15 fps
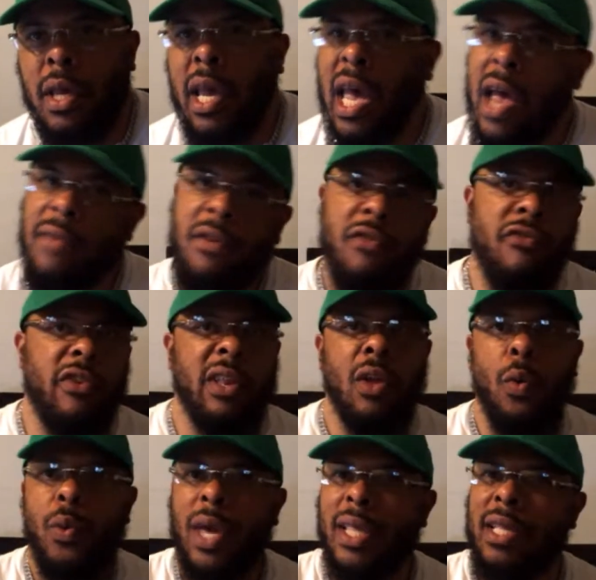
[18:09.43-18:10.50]
Every video
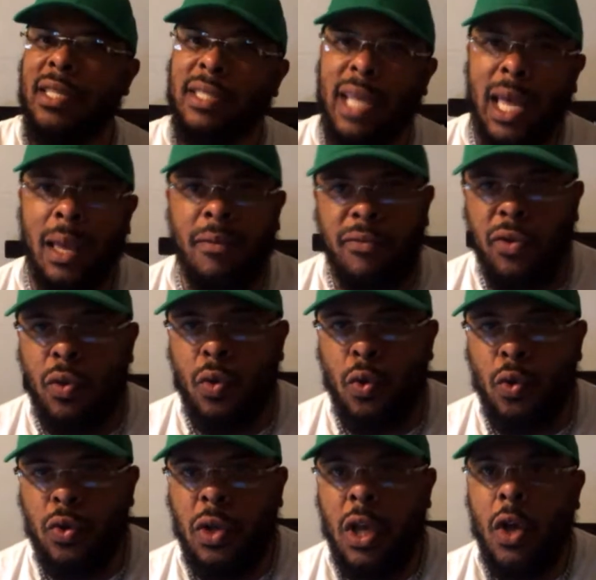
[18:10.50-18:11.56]
we got the same
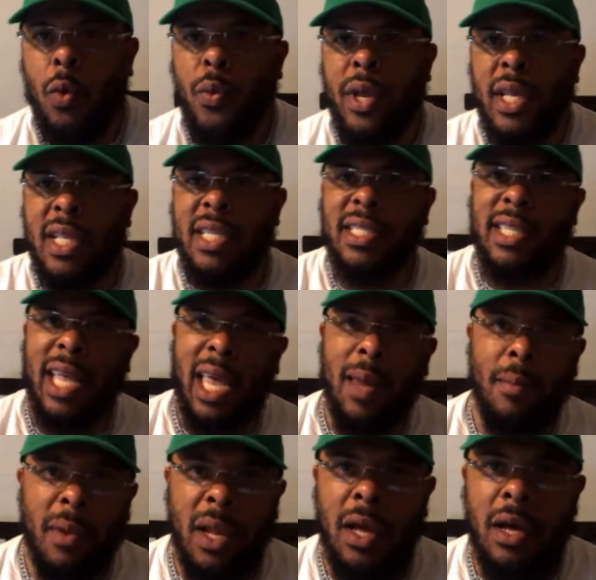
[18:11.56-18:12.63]
views. We get the
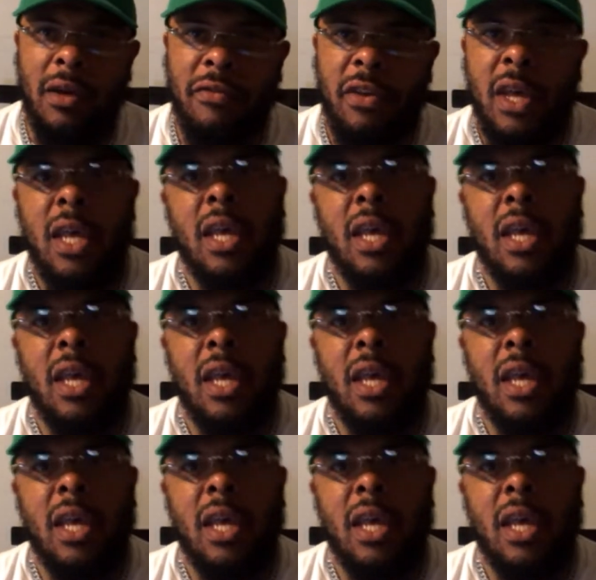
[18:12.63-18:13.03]
same love.